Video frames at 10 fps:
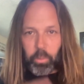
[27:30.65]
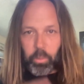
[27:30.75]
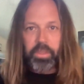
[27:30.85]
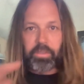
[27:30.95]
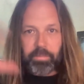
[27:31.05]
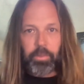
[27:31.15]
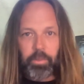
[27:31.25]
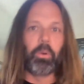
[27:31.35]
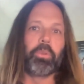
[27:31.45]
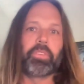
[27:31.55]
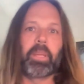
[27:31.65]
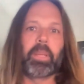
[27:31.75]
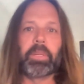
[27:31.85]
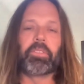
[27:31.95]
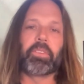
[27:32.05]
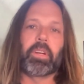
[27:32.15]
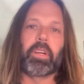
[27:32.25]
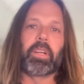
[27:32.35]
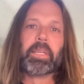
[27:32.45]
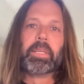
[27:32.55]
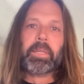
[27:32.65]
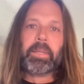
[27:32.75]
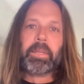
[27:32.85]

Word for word: like what this what the whole set pieces are